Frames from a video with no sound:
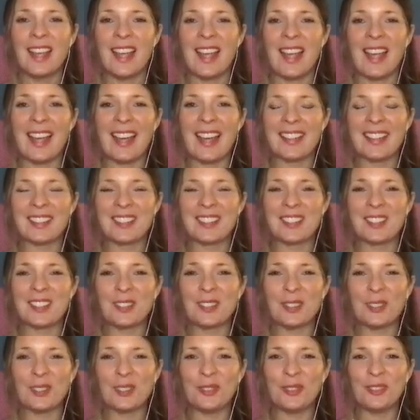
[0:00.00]
and
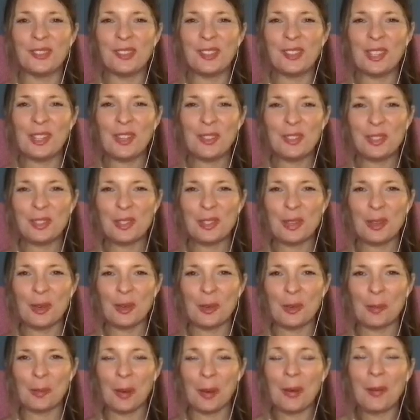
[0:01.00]
nor will
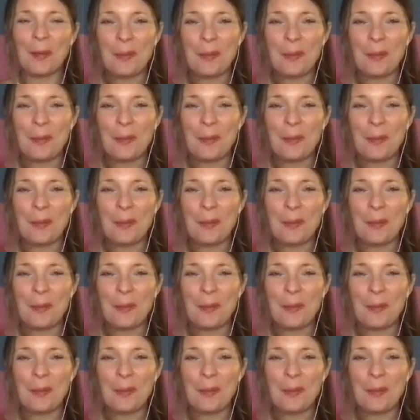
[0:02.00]
YouTube.